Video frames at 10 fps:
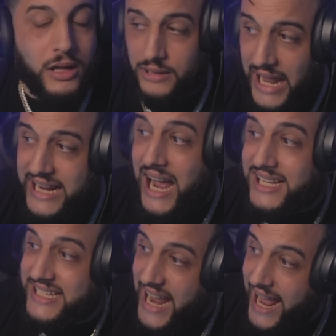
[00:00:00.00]
Like I
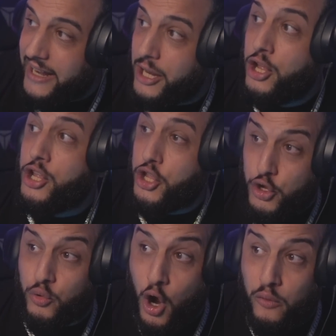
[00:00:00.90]
said,
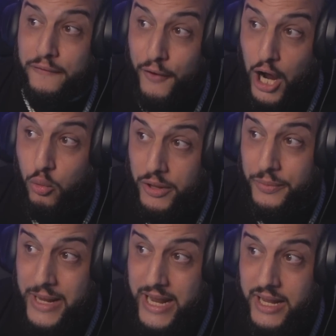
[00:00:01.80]
you don't fuck with
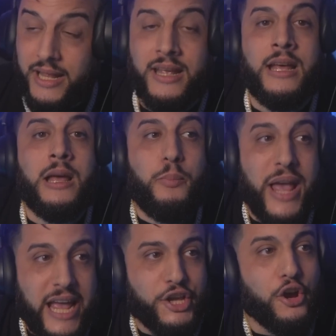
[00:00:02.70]
me?
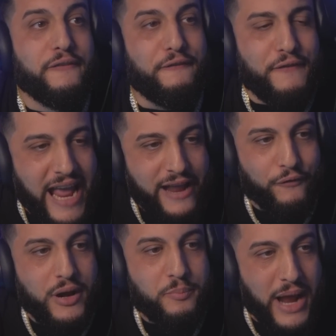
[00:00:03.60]
Pick your
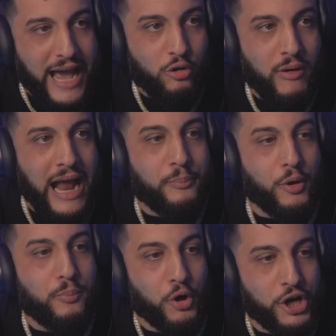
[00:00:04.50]
favorite battle
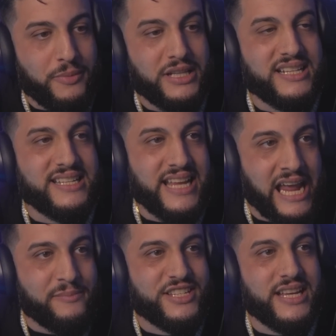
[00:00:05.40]
rapper, put him in the
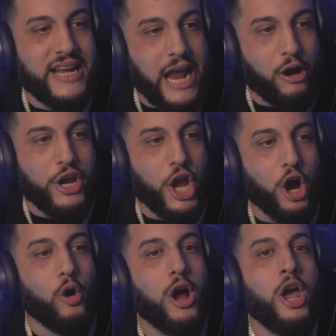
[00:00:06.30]
same
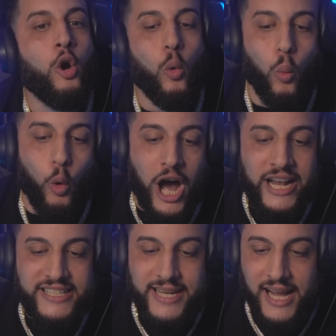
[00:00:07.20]
scenario.
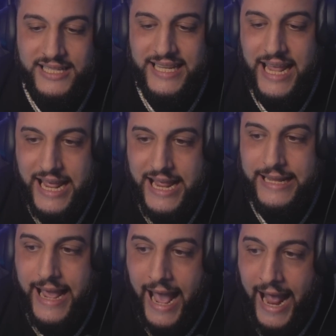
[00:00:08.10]
What does he
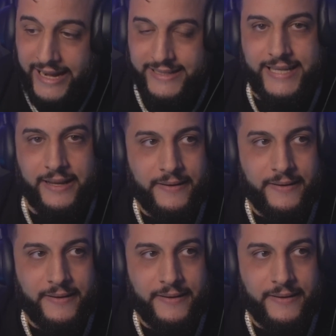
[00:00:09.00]
get?